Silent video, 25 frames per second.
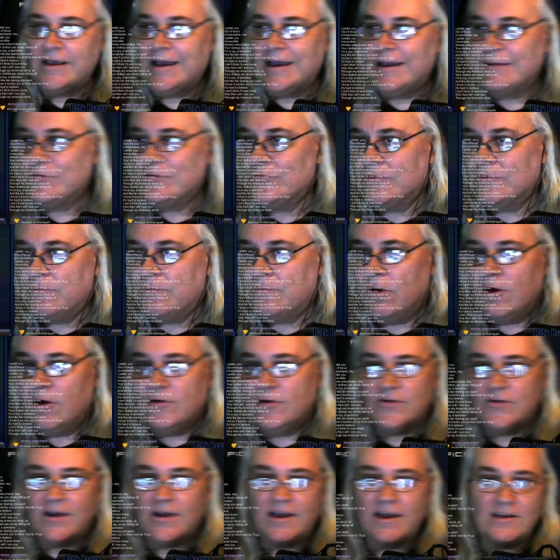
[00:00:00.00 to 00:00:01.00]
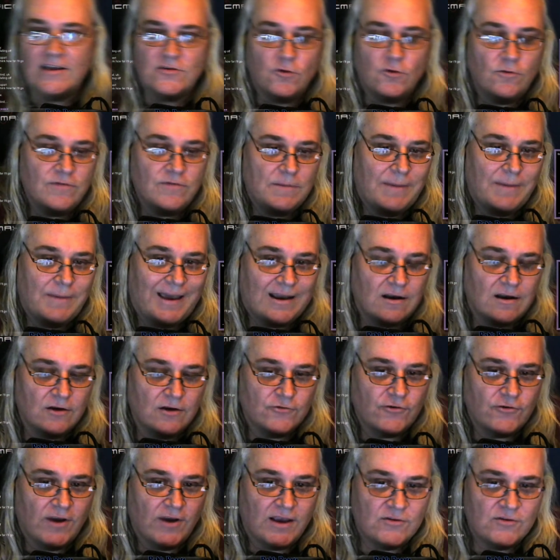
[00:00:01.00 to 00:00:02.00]
I do apologize. Hopefully back
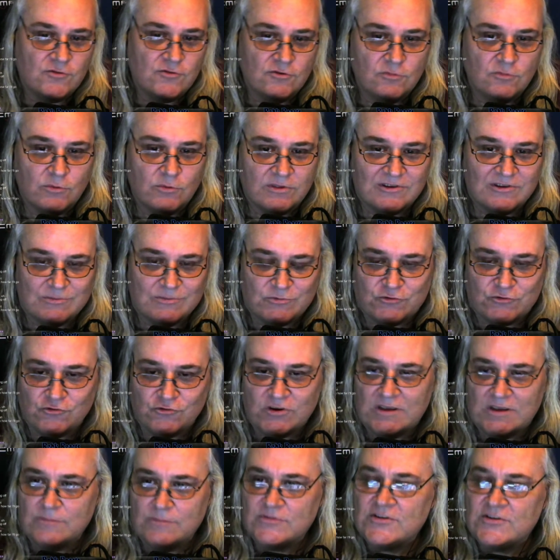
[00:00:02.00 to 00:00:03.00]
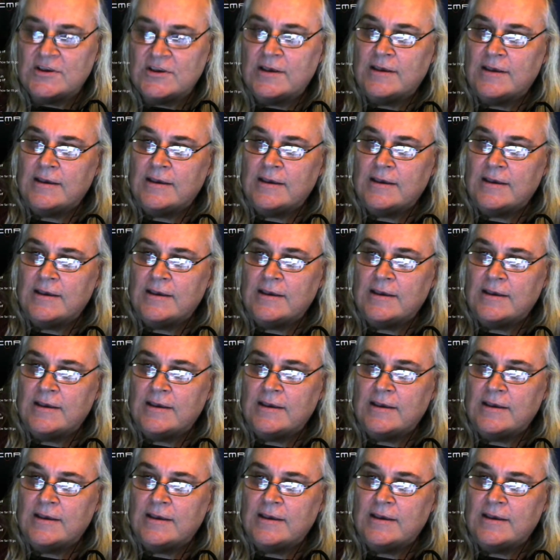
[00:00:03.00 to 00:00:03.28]
on track soon with some streams.